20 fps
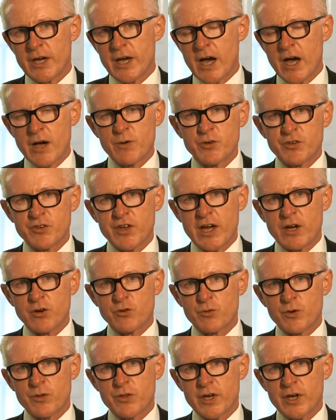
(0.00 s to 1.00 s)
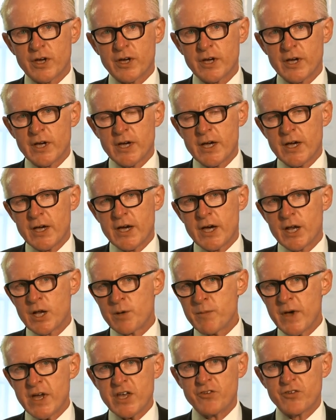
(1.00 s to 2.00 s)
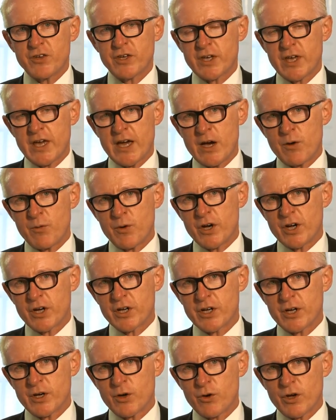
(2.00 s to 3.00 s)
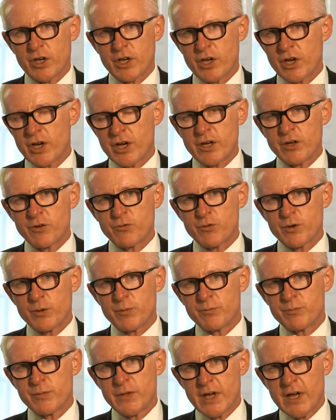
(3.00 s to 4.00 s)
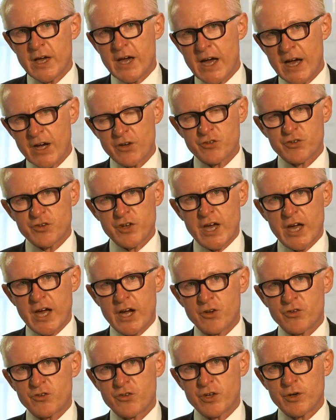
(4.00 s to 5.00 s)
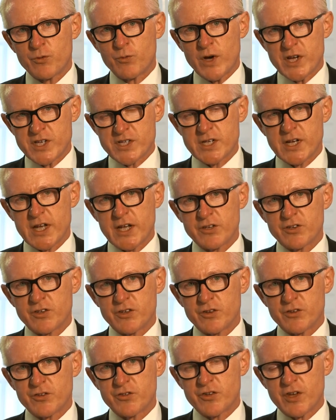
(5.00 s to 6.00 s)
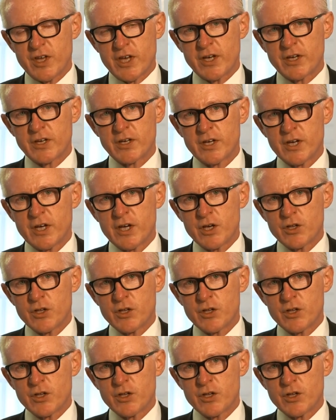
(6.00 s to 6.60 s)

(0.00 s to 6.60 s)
I was out with an amazing care worker going from house to house in West London, seeing